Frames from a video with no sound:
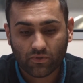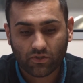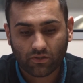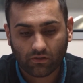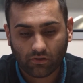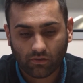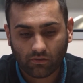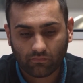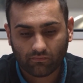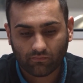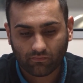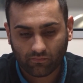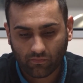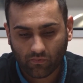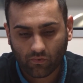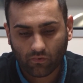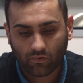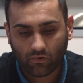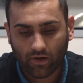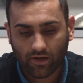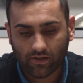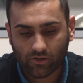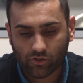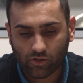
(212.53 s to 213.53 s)
so
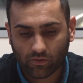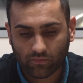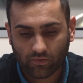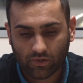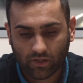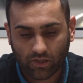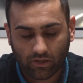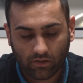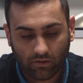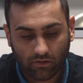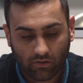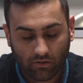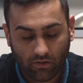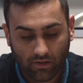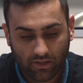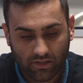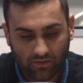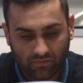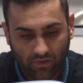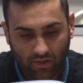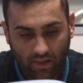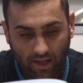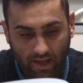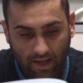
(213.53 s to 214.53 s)
great job to you Chris
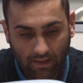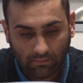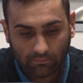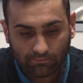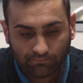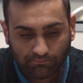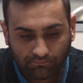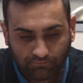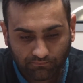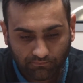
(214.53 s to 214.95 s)
for that.